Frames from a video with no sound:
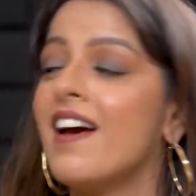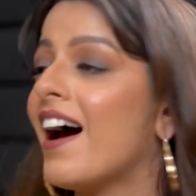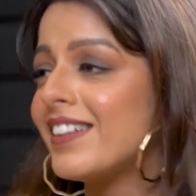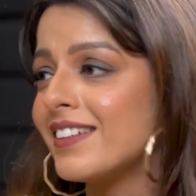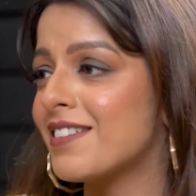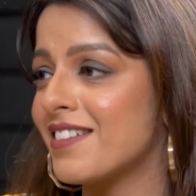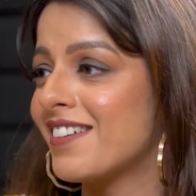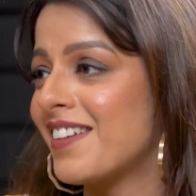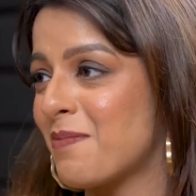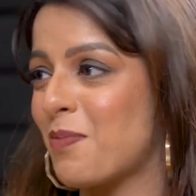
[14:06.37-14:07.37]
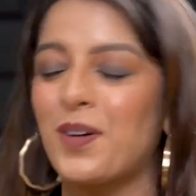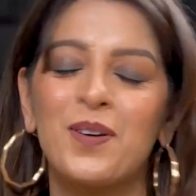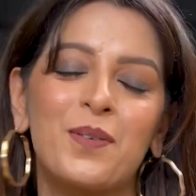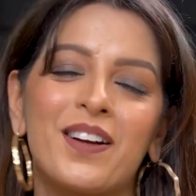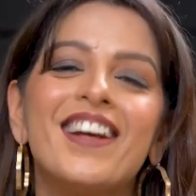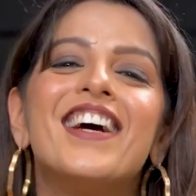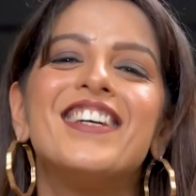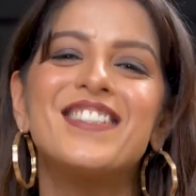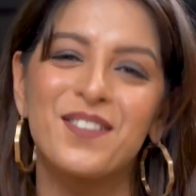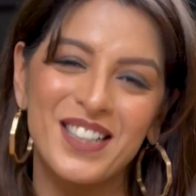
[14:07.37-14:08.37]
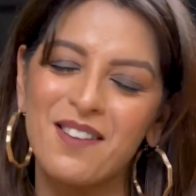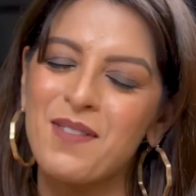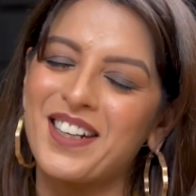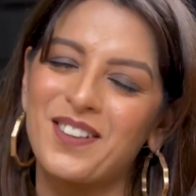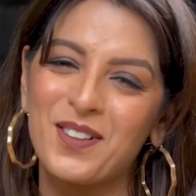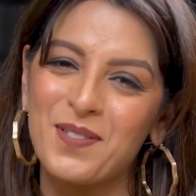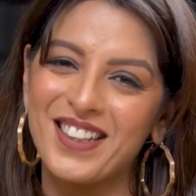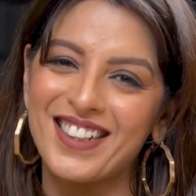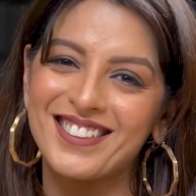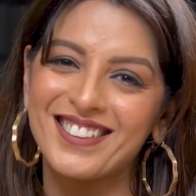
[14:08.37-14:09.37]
I think that's a really important one. So we'll come back and talk about that.